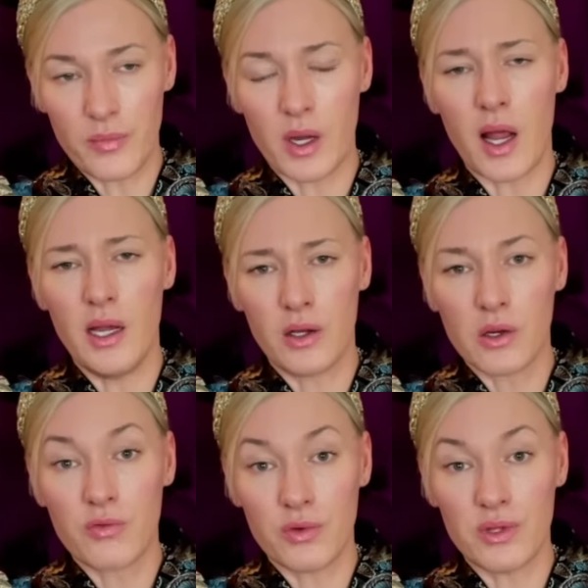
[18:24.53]
when I looked
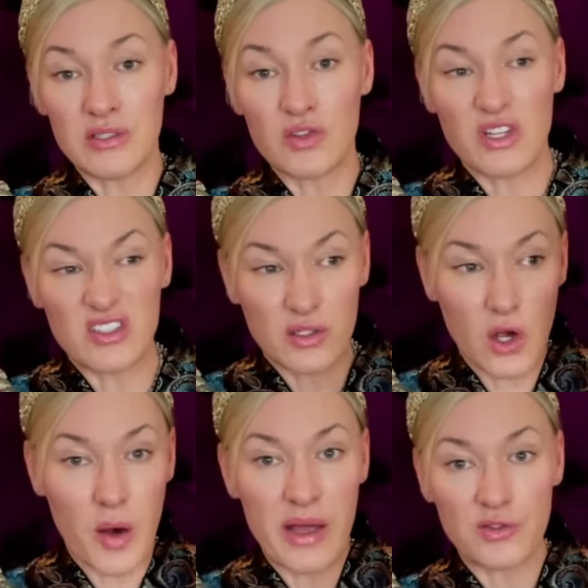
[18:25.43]
through this, this
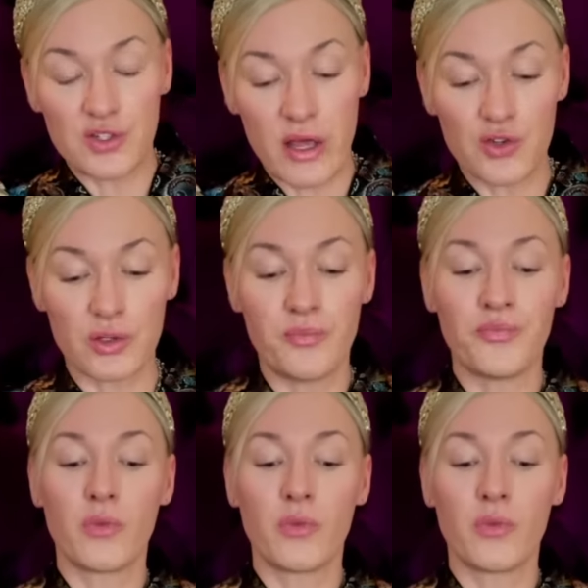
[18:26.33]
comment section.